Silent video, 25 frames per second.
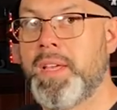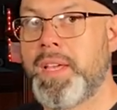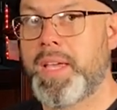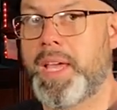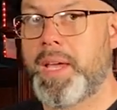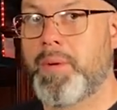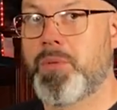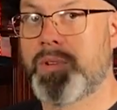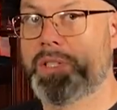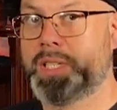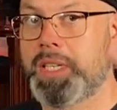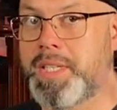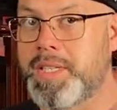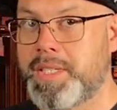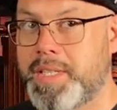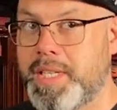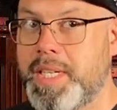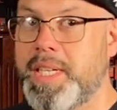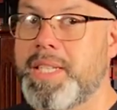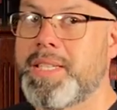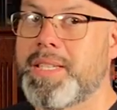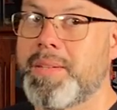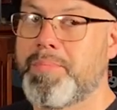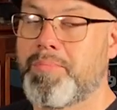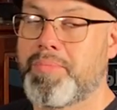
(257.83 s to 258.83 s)
It was a
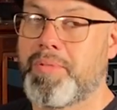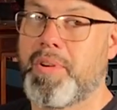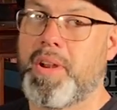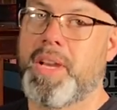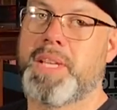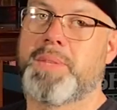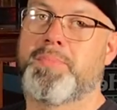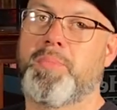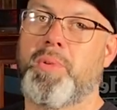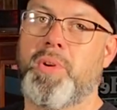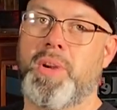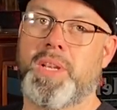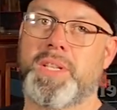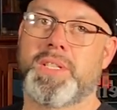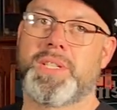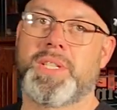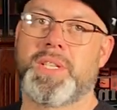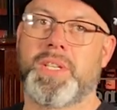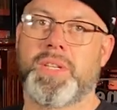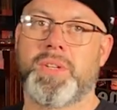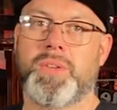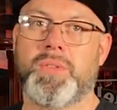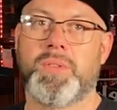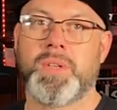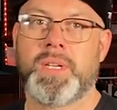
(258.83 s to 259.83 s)
decent price point
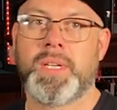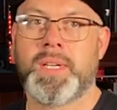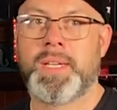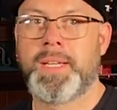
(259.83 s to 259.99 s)
too.